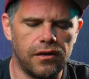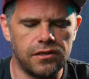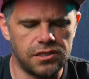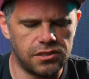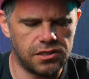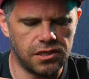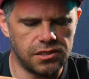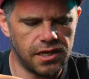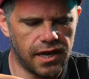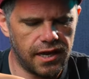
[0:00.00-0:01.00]
It says
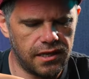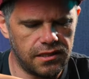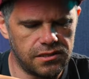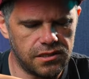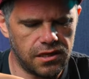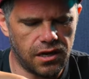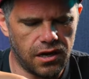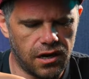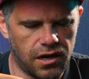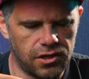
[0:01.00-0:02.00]
contains
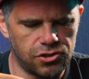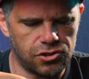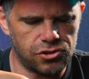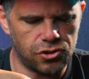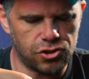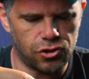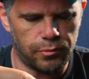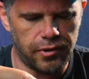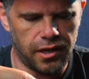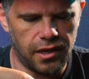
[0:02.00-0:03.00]

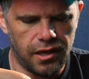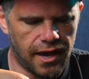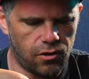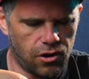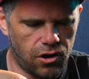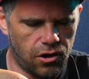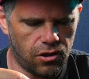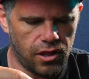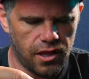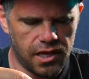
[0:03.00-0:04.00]
isotropy
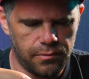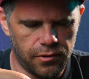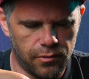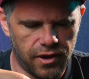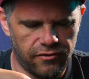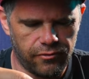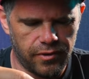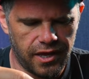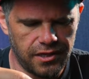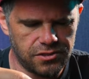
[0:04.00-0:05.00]
alcohol, keep away from
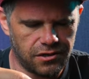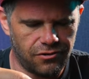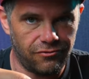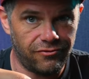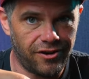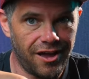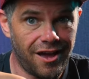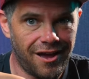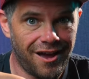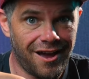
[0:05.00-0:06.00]
heat or
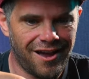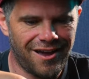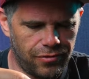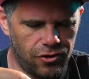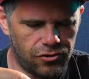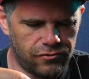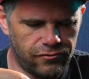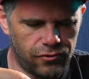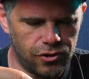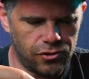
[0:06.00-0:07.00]
fire, not
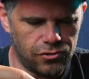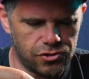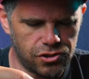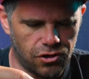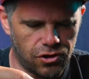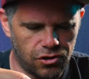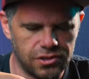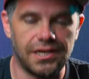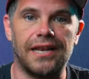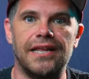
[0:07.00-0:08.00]
for use on
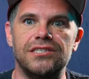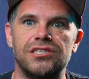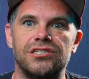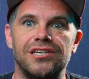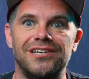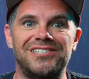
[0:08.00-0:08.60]
contact lenses.